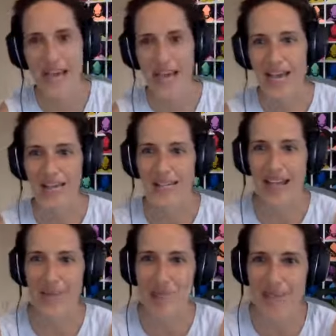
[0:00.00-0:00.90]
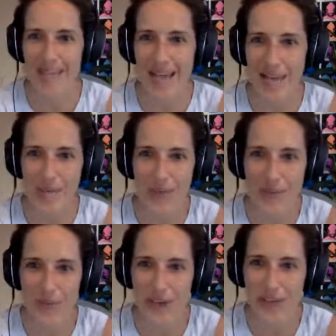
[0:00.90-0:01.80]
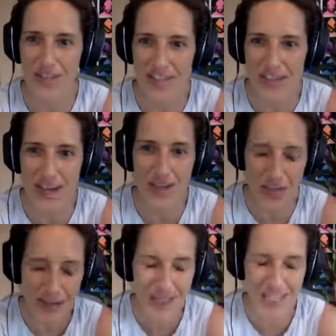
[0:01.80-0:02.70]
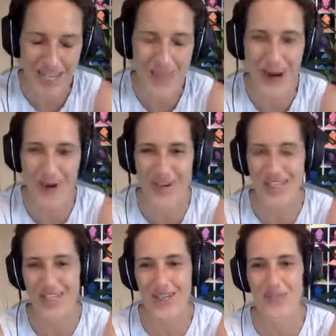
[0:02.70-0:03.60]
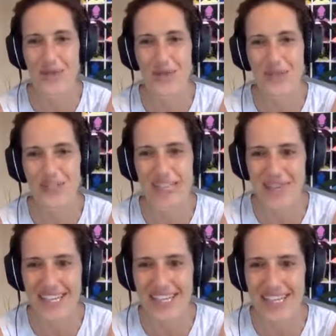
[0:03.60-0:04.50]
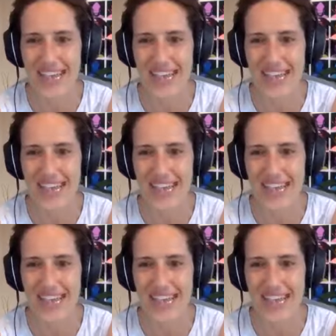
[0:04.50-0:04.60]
And I'm really happy that we continue our interview series.